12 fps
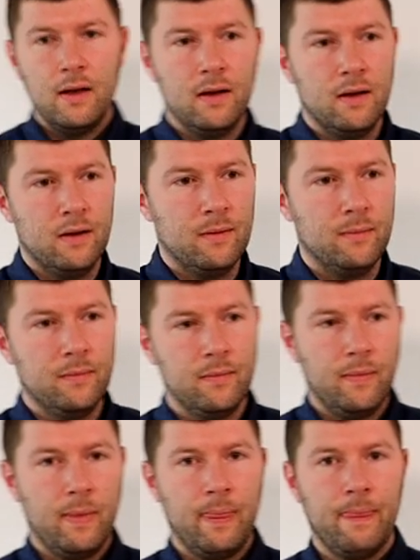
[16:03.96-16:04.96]
Um,
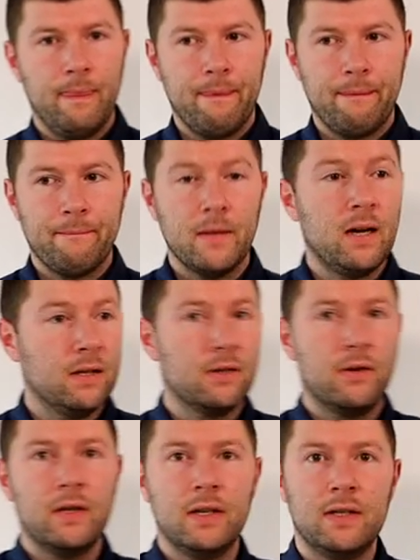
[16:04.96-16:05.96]
ah,
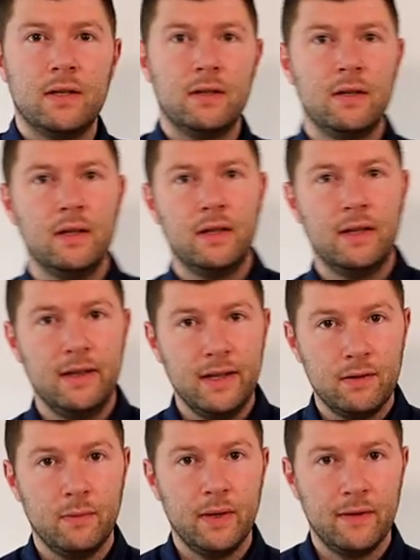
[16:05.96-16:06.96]
sorry, this is
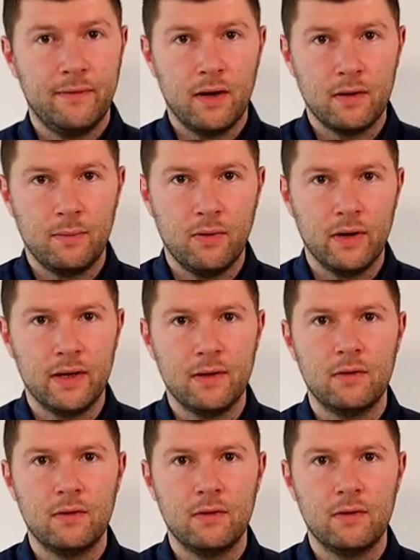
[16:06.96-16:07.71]
this will be the final point.